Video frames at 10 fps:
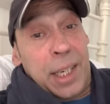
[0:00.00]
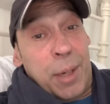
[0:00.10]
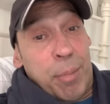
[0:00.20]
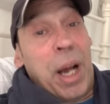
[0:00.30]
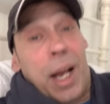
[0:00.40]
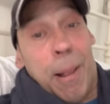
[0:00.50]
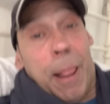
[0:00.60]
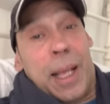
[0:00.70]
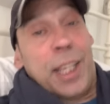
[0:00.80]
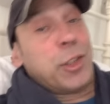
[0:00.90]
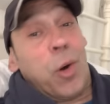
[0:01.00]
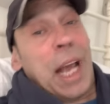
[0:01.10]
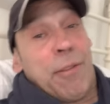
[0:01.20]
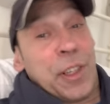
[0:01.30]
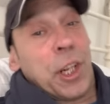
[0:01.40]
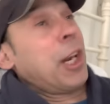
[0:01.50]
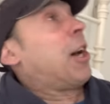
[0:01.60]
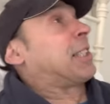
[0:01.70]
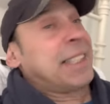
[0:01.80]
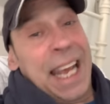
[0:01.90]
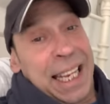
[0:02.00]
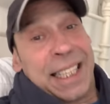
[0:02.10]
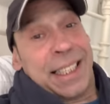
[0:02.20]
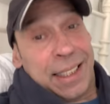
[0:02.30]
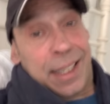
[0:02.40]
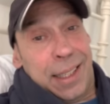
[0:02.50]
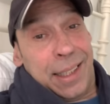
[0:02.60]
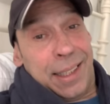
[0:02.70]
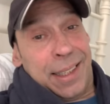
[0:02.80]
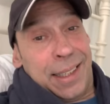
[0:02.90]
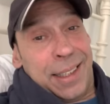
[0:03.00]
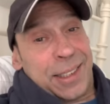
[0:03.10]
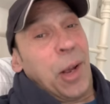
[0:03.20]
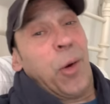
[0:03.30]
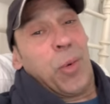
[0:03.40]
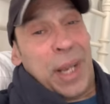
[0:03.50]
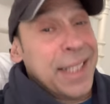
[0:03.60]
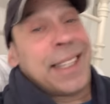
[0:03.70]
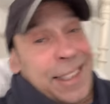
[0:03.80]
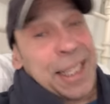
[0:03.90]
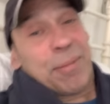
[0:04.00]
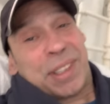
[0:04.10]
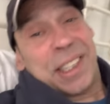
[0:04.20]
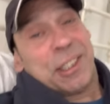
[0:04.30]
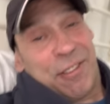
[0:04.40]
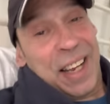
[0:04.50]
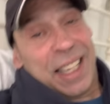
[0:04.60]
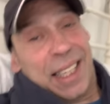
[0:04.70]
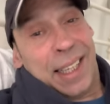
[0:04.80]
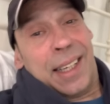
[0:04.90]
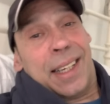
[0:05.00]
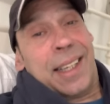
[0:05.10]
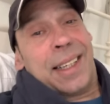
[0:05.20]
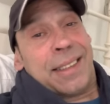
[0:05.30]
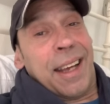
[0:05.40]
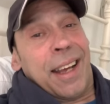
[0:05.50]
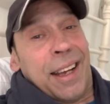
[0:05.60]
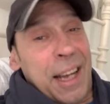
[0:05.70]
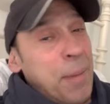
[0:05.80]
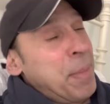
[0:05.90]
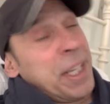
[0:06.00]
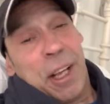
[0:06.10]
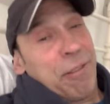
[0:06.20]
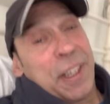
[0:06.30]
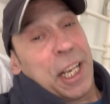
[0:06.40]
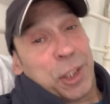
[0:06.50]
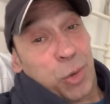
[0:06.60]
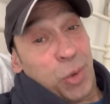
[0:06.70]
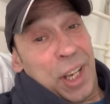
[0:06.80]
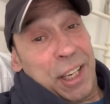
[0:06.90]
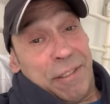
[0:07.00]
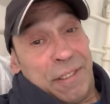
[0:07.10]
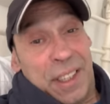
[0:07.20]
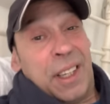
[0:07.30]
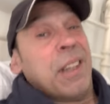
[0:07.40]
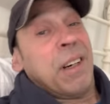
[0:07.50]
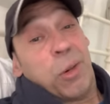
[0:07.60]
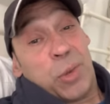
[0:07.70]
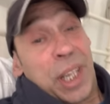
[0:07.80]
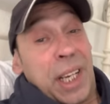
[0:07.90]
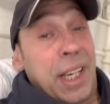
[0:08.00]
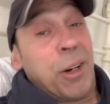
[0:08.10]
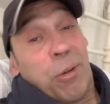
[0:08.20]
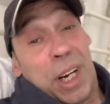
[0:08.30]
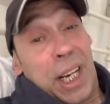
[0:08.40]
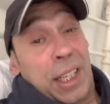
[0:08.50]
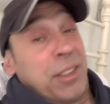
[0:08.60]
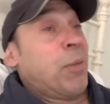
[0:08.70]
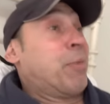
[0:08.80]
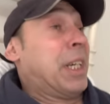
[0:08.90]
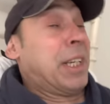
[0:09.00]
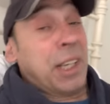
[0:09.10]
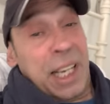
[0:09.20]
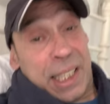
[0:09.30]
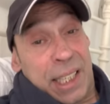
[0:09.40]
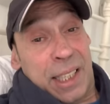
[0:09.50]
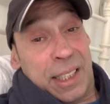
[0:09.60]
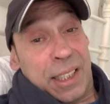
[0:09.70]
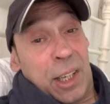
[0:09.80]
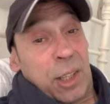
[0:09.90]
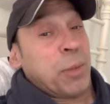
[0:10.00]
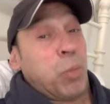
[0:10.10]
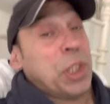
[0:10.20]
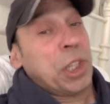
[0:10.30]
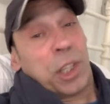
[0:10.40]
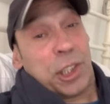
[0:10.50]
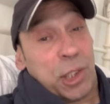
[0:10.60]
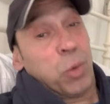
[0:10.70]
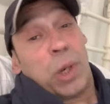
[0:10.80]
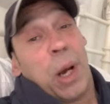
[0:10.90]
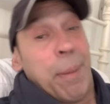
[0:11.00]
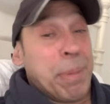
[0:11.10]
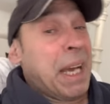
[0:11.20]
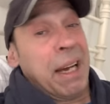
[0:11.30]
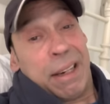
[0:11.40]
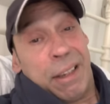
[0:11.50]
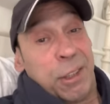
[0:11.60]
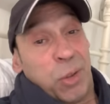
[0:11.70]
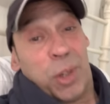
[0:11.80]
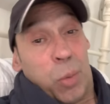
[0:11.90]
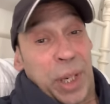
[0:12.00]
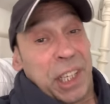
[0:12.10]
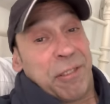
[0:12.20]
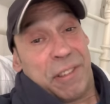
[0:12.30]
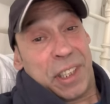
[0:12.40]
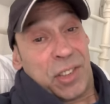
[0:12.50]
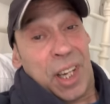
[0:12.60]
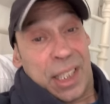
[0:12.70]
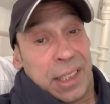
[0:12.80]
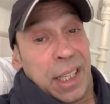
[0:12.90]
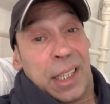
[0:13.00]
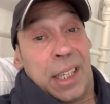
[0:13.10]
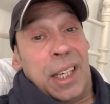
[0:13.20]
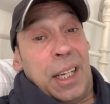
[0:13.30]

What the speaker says: But he's not having the last stand, is he? So he's accepting his fate. That I'm in here for natural life. Oh, yeah, all right, I don't really like it. You know, I could wish I could still go be out there doing the wicked things that I did.